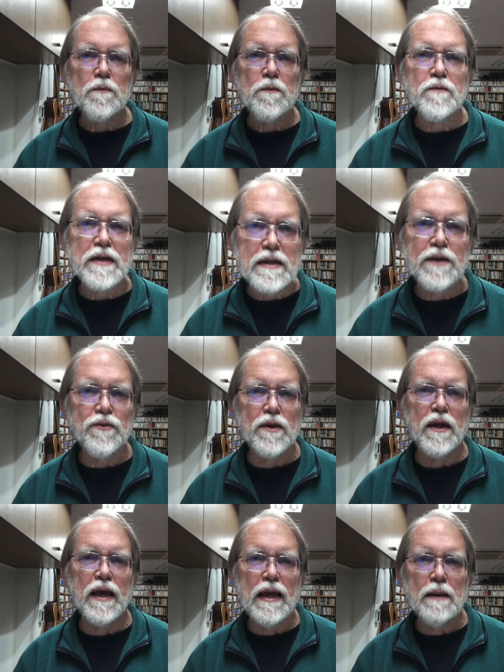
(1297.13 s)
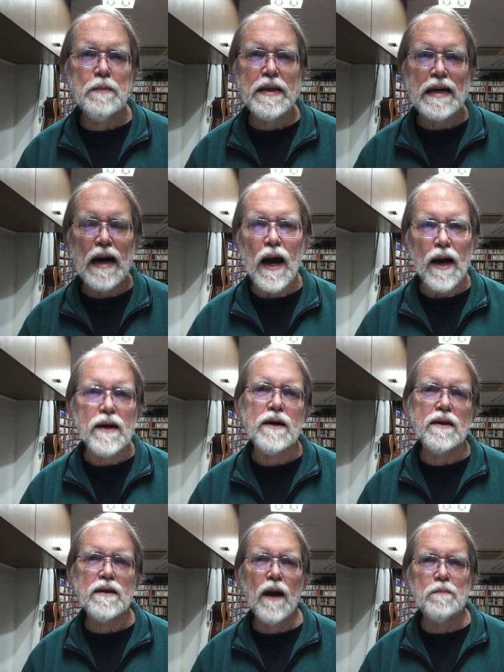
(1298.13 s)
release an API,
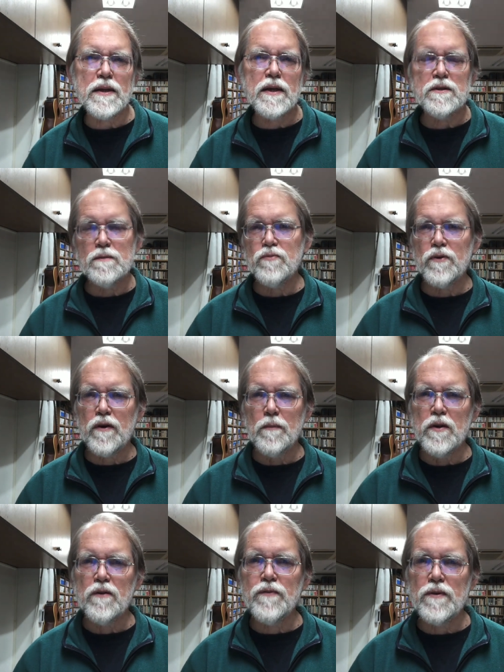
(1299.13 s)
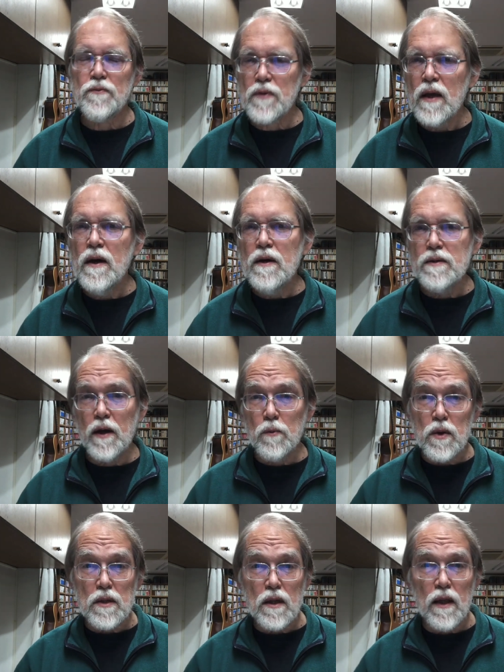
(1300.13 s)
an application program interface, that
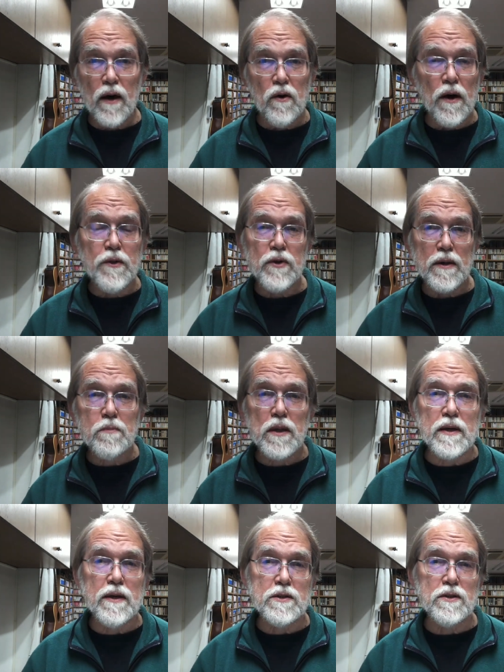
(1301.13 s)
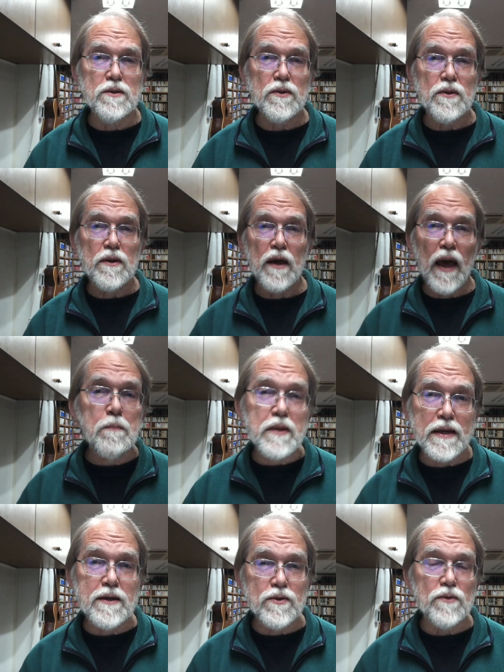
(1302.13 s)
will allow other applications
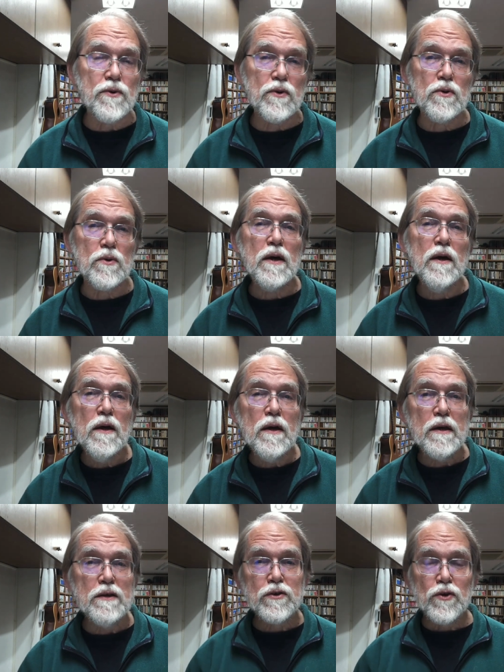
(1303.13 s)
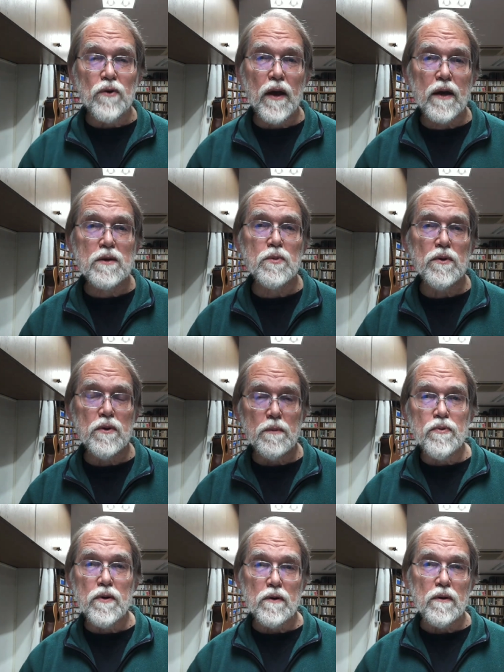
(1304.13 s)
to interact with their
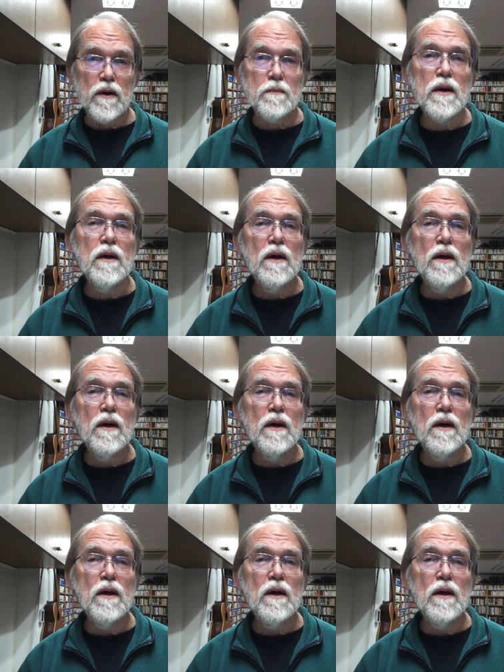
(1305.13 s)
program.